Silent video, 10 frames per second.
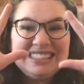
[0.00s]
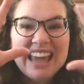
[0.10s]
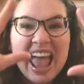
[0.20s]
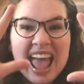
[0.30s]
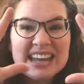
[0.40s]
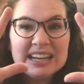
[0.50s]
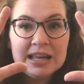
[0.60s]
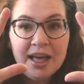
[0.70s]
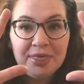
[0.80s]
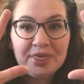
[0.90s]

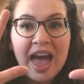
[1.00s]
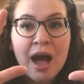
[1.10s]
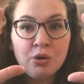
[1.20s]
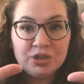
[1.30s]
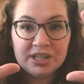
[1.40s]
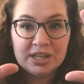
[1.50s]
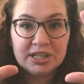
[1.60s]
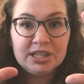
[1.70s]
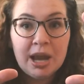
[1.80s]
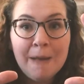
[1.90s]

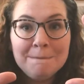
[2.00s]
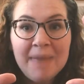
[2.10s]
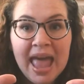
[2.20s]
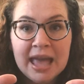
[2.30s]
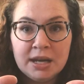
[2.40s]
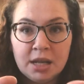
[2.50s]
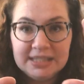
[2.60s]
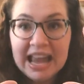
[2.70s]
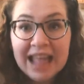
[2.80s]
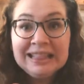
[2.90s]
10,000 men.
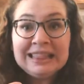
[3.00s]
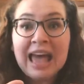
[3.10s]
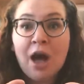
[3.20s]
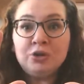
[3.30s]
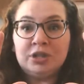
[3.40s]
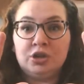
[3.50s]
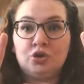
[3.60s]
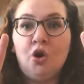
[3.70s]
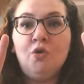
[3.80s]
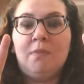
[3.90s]
10,000!
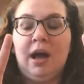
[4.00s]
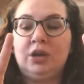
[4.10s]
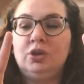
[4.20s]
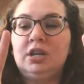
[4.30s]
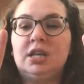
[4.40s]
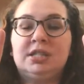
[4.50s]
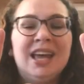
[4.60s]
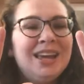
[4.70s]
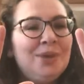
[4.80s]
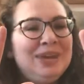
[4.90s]
Oh my goodness.
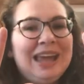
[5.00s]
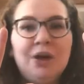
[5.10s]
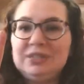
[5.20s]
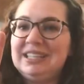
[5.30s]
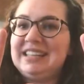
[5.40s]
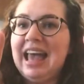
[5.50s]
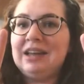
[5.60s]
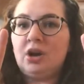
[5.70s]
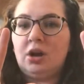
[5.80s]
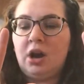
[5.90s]
Can we count to
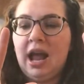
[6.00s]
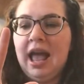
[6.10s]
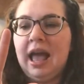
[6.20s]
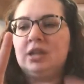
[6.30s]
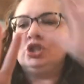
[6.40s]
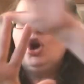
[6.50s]
10 on our hands?